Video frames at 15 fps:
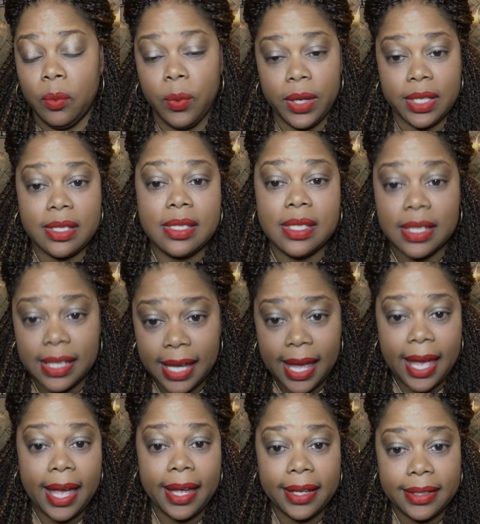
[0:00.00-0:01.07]
Winston
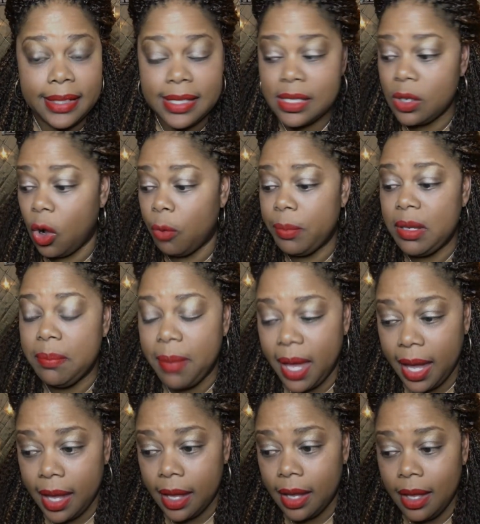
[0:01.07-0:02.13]
guy. This is gonna be
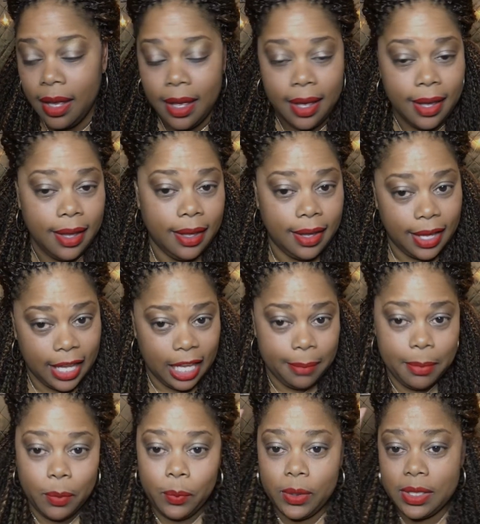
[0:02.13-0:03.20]
bad.
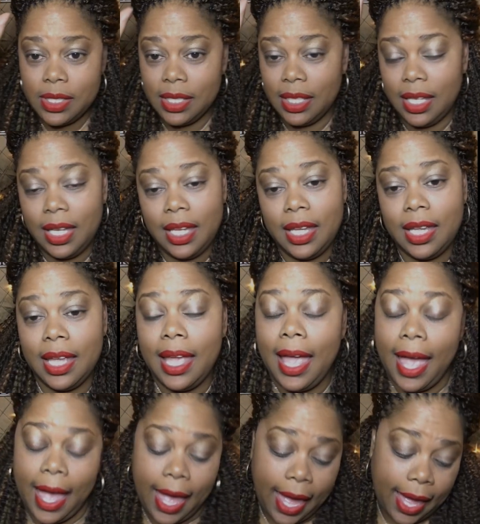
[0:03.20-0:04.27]
Amy, once again,
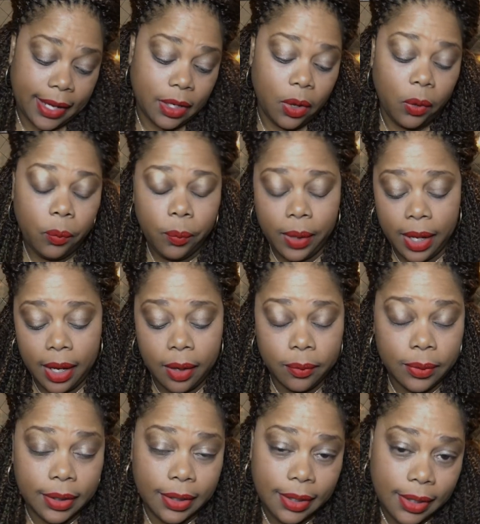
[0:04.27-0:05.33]
I know where
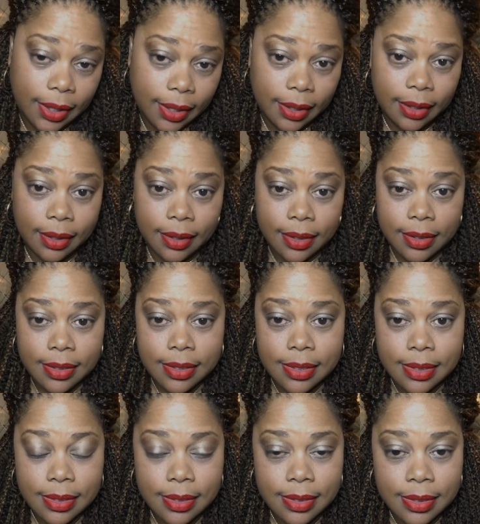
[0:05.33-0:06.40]
he
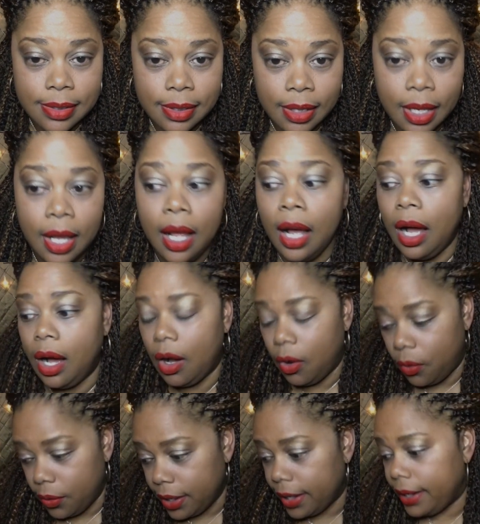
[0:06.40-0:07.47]
is.
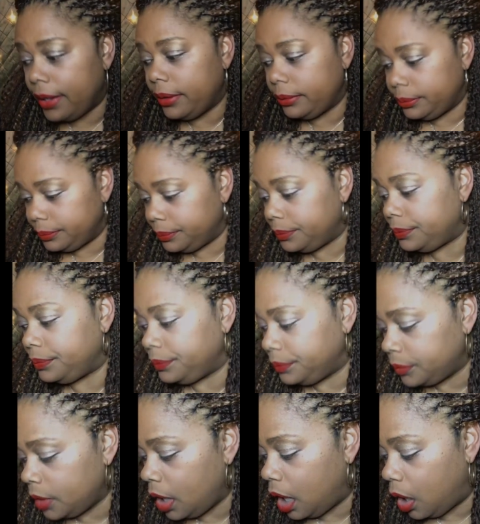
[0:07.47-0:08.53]
Okay.
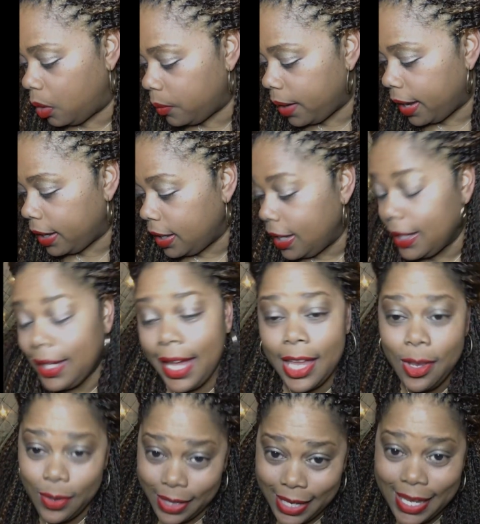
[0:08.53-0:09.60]
All right.
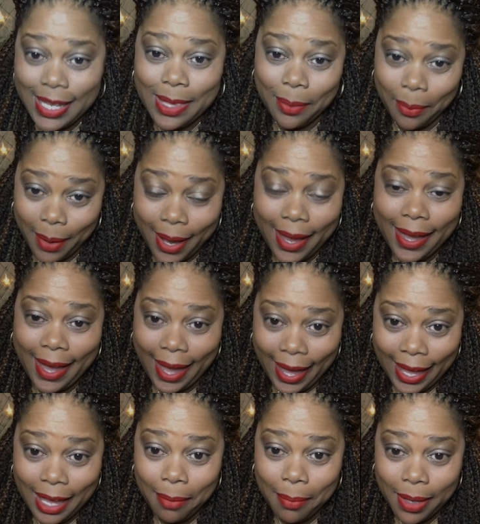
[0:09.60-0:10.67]
Can you lead the way,
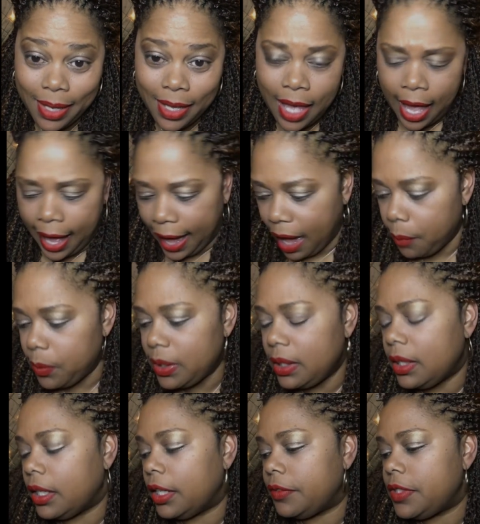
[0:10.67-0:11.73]
Amy? I would
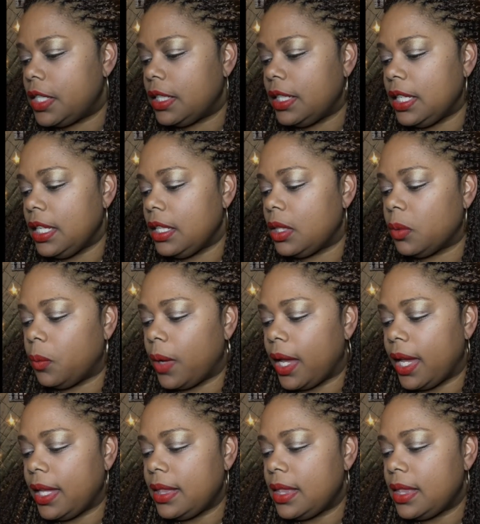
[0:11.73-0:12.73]
love to lead the way.